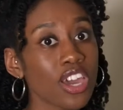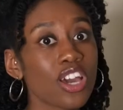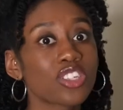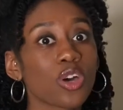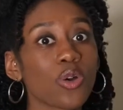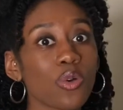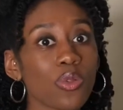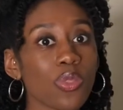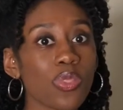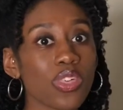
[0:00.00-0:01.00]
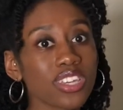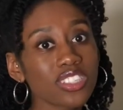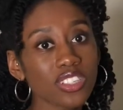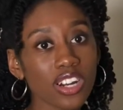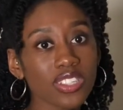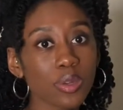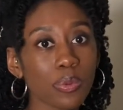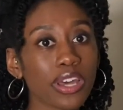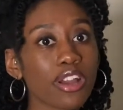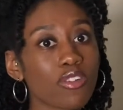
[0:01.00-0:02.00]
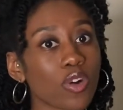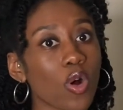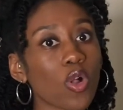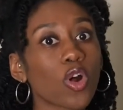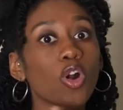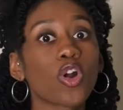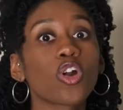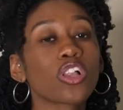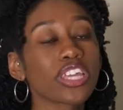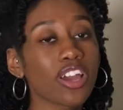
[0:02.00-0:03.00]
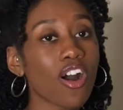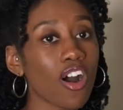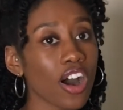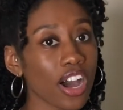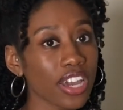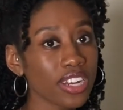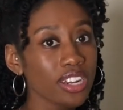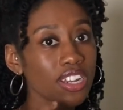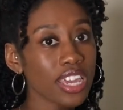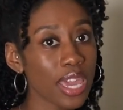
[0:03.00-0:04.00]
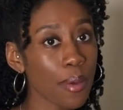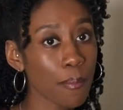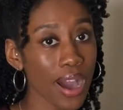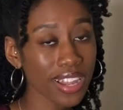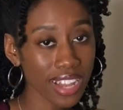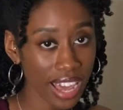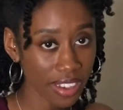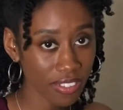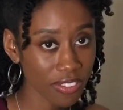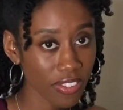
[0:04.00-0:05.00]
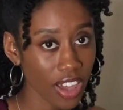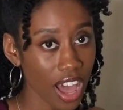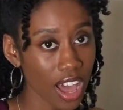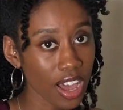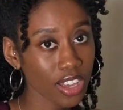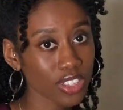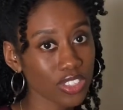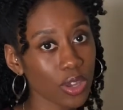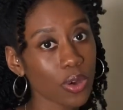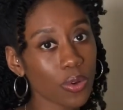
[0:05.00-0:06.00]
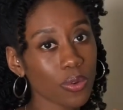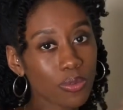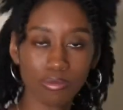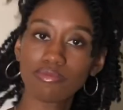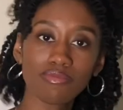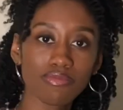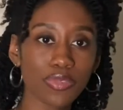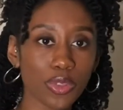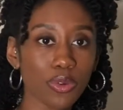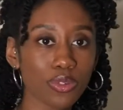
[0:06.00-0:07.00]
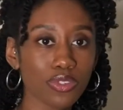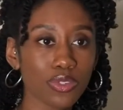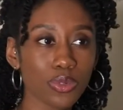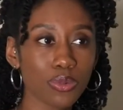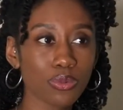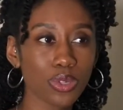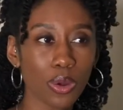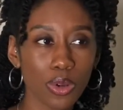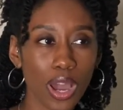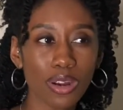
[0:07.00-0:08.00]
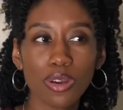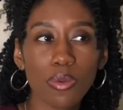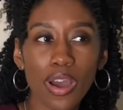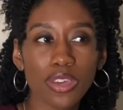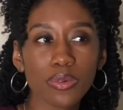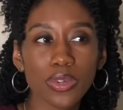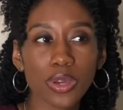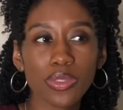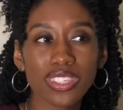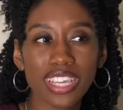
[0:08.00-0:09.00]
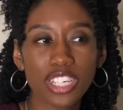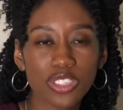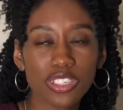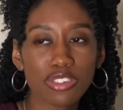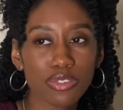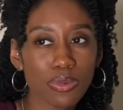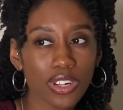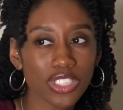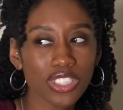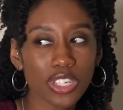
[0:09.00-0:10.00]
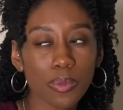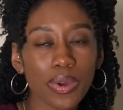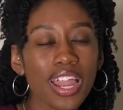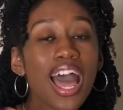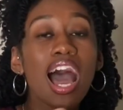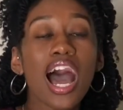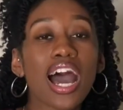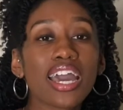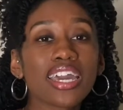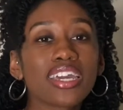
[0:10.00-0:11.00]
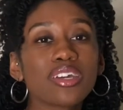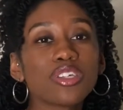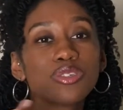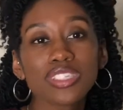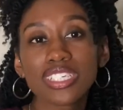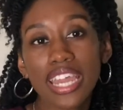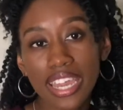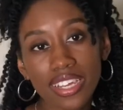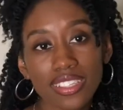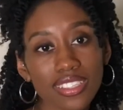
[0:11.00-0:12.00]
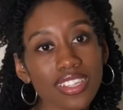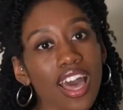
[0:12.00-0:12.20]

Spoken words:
So this started to play a role early on in my life. So for those of you who don't know, I don't know why you would know this actually if you watch this channel, but I used to dance.